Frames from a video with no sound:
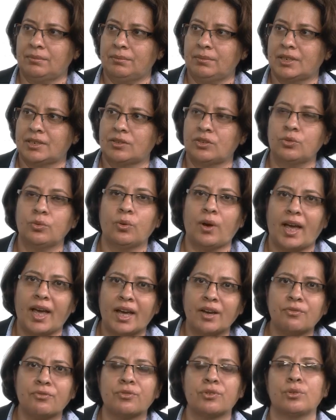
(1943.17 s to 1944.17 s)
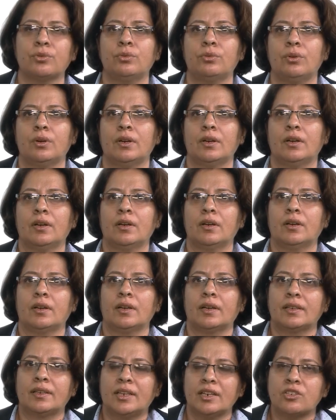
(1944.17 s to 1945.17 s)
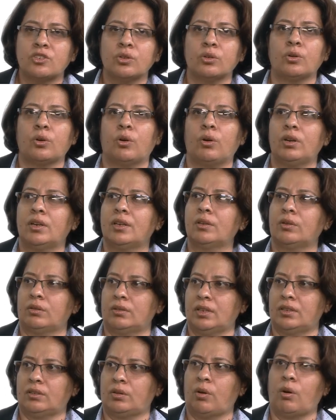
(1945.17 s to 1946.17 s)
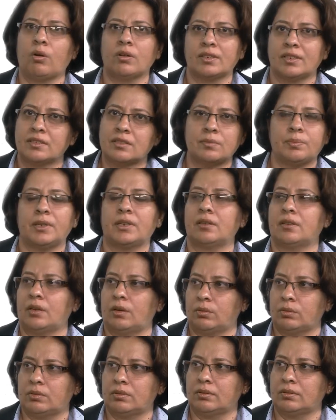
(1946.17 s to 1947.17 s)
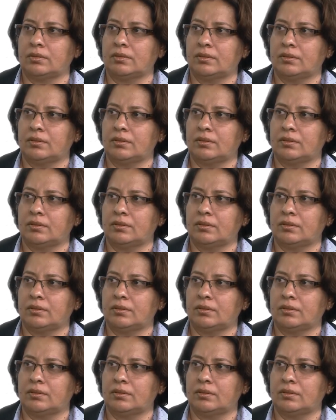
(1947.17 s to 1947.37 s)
But you have to get your calling on that thought and speak it out.